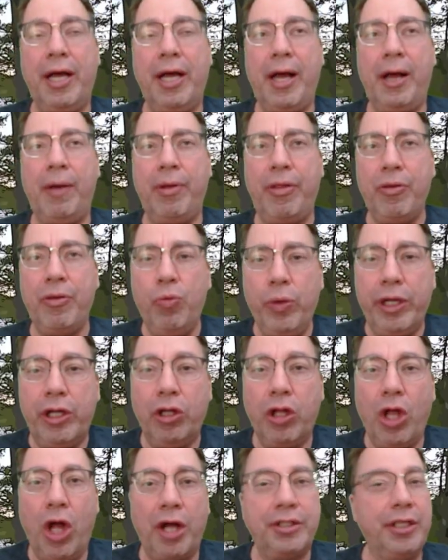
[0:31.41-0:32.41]
I think we
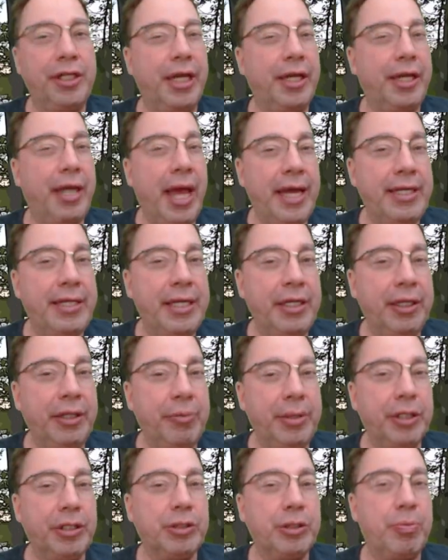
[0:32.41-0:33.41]
clocked it at 8
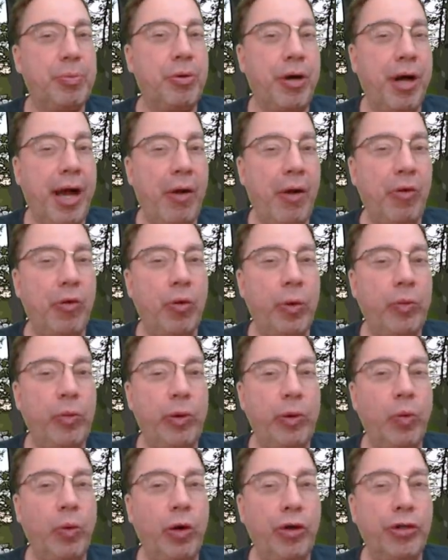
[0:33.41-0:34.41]
kilometers per hour when we
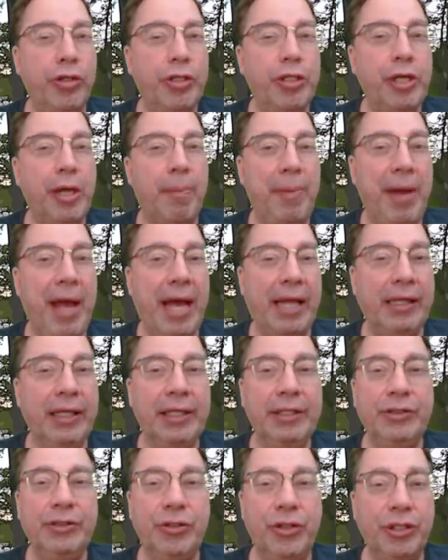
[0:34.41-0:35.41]
weren't
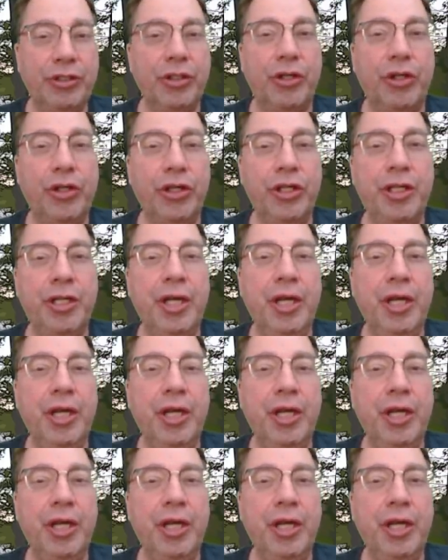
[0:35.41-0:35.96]
paddling, so that's a good